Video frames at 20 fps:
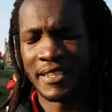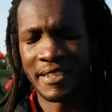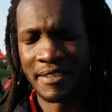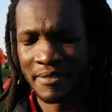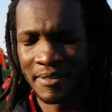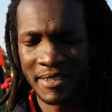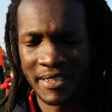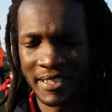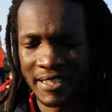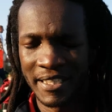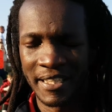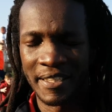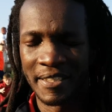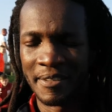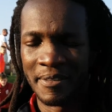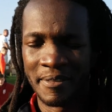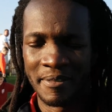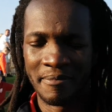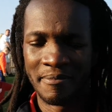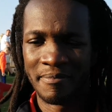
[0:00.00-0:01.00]
and it's just getting
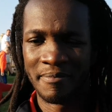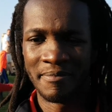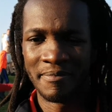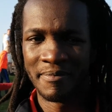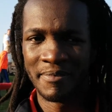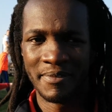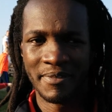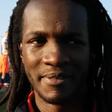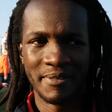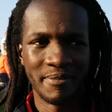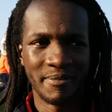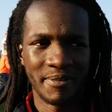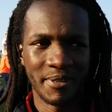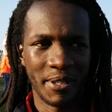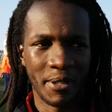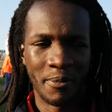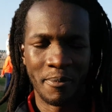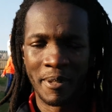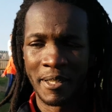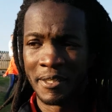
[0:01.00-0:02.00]
on
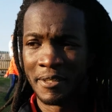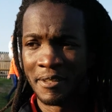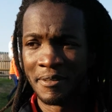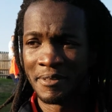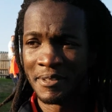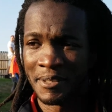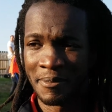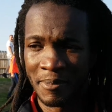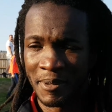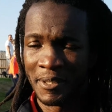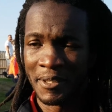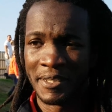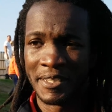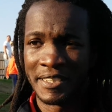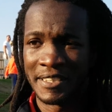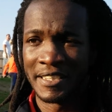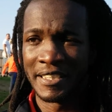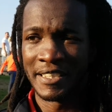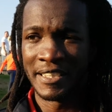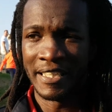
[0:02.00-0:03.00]
my nerves, to be
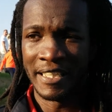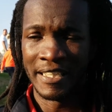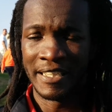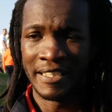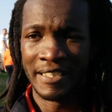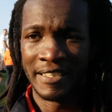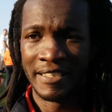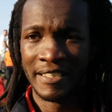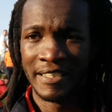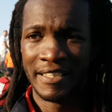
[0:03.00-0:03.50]
honest. And then